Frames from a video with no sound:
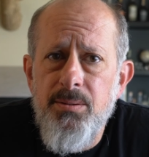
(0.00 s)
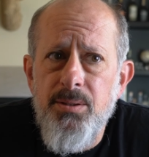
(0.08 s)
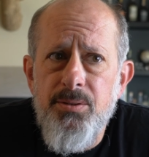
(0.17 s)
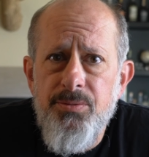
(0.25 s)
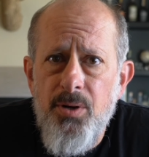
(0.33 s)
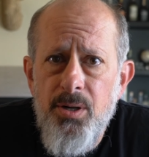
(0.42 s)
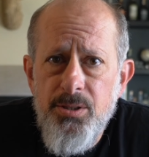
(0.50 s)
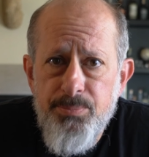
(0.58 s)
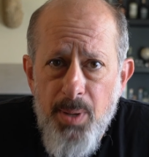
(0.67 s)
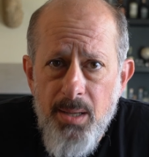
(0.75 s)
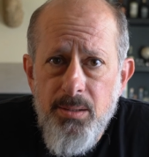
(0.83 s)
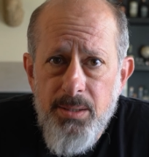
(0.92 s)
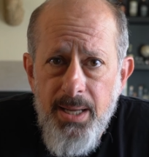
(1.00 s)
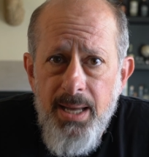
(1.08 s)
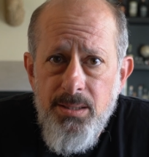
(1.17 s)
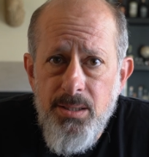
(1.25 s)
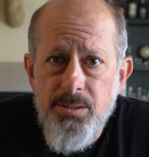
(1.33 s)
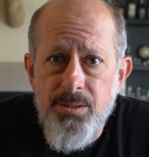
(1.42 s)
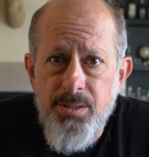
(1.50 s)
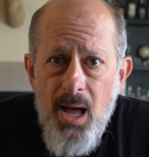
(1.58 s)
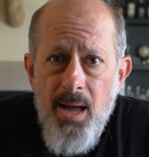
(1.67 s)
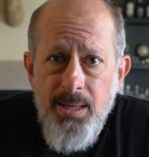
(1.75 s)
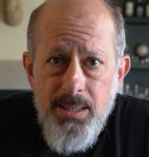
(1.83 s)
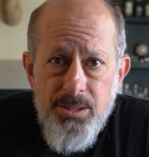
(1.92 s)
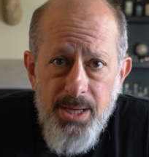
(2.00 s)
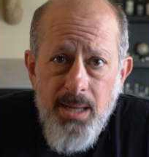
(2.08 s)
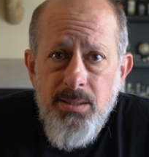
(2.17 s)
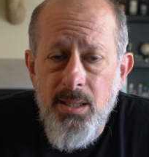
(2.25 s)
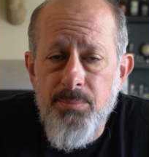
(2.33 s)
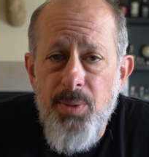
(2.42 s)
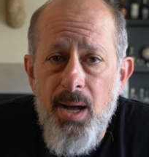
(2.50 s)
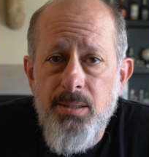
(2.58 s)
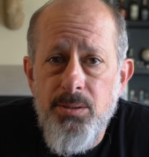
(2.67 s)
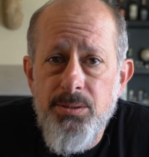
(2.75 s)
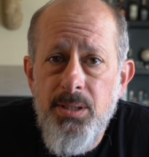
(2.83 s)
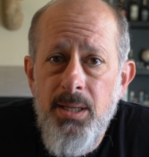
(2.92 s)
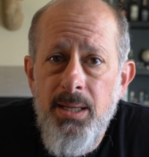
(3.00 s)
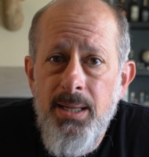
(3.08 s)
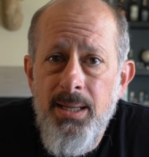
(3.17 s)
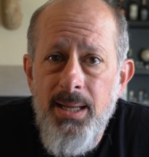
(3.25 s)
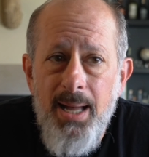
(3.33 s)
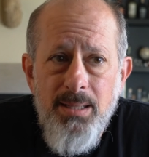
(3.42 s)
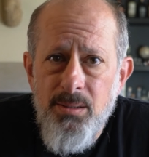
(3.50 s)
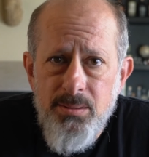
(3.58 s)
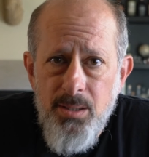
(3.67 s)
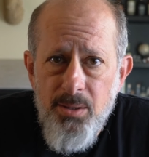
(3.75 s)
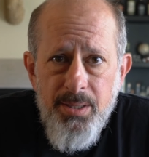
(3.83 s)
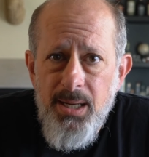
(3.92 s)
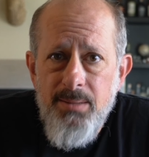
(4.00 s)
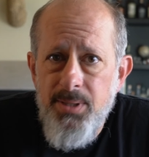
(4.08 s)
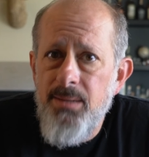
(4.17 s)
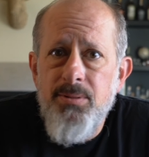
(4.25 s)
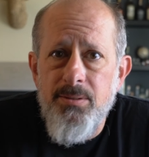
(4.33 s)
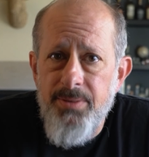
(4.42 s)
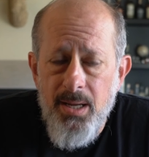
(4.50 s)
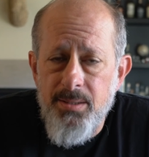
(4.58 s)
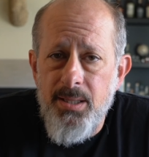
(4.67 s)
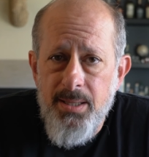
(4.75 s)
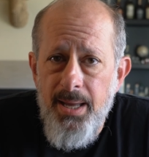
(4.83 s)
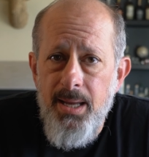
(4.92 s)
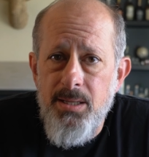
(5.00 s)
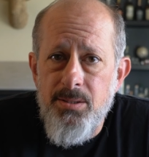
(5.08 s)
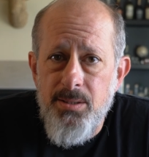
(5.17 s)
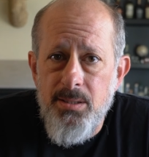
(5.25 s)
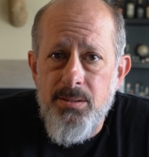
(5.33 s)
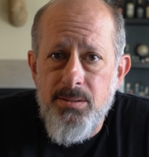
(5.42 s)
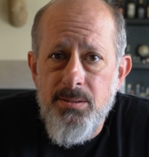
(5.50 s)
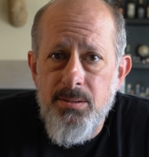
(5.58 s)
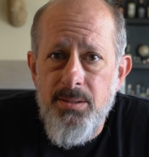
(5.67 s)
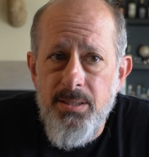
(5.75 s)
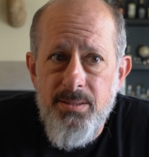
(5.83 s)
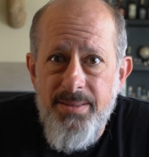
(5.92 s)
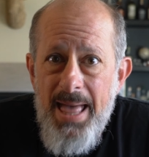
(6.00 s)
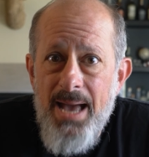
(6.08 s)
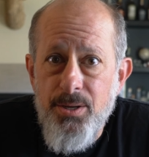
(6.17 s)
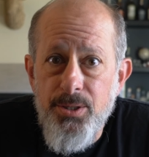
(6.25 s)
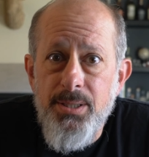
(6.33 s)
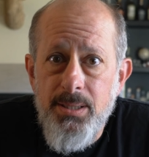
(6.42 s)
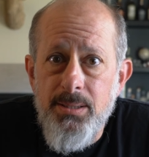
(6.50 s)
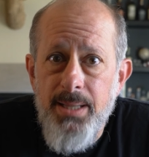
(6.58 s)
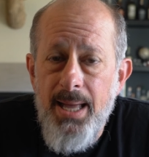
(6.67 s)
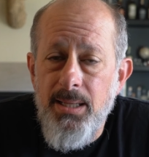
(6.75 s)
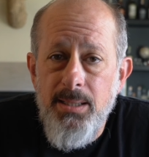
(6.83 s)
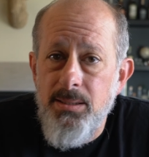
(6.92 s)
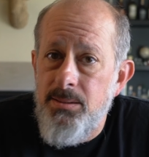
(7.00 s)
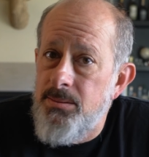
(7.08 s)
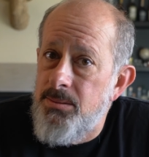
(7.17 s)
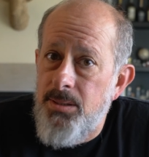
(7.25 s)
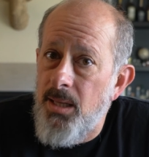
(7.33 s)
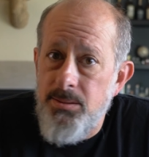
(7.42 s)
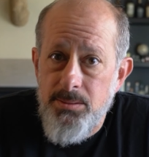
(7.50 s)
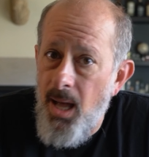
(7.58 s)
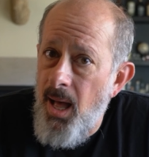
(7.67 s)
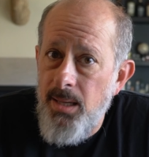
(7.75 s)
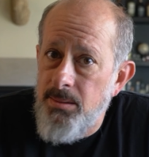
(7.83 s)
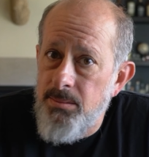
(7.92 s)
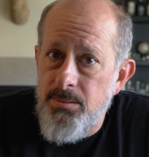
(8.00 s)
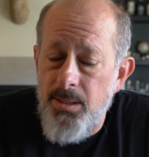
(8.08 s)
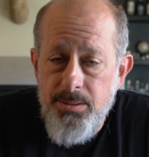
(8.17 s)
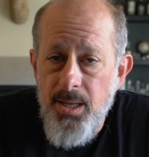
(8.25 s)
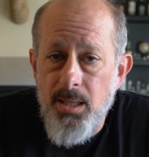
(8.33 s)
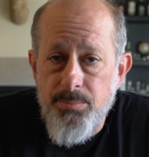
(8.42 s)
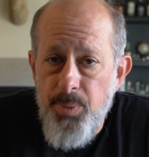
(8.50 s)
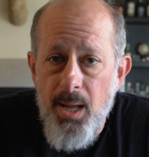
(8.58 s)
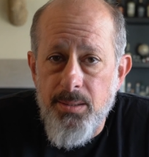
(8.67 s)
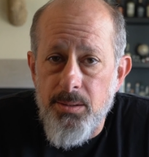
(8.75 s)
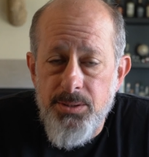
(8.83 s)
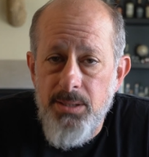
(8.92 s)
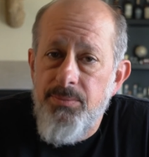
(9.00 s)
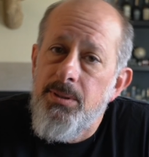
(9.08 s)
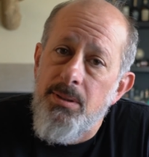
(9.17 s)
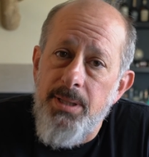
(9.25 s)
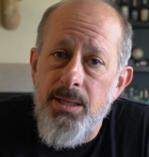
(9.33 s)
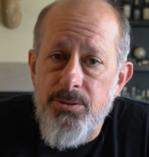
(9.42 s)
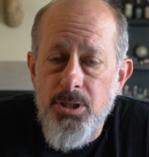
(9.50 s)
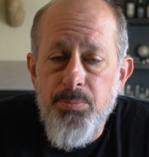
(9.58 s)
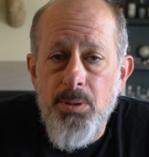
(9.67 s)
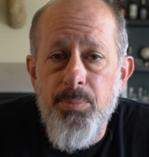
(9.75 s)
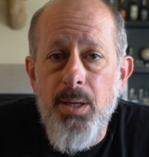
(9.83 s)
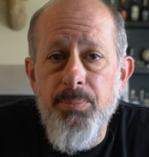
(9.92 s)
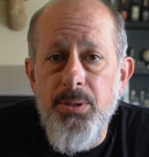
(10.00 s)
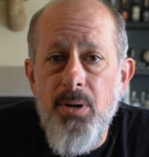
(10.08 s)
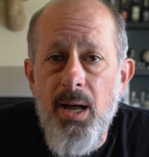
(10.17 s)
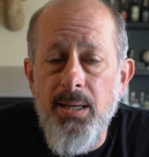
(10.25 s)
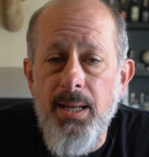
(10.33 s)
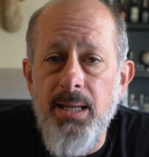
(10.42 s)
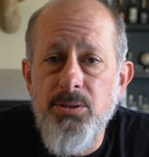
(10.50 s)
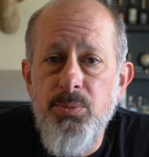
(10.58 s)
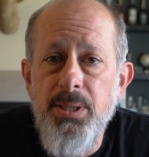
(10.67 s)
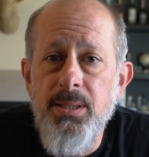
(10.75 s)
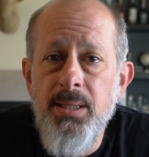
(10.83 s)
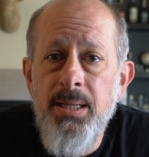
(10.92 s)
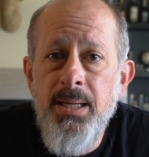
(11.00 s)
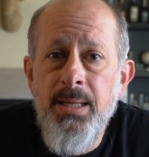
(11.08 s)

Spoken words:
As far as bottle cages not ejecting bottles, I don't know that I've ever found a cage that's that good at that. It does not eject bottles, even on that super bumpy ride last week.